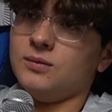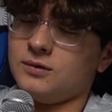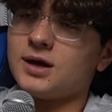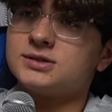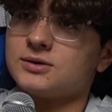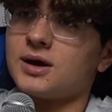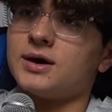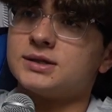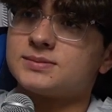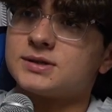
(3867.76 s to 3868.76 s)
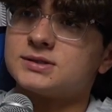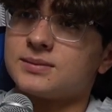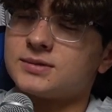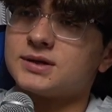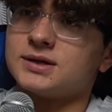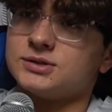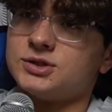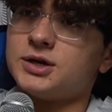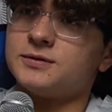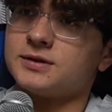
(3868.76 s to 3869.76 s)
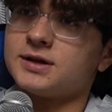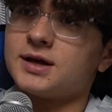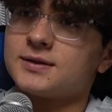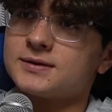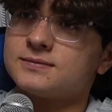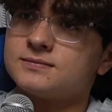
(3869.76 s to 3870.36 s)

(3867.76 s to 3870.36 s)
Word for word: When I zone out, it's because I'm thinking genuinely nothing.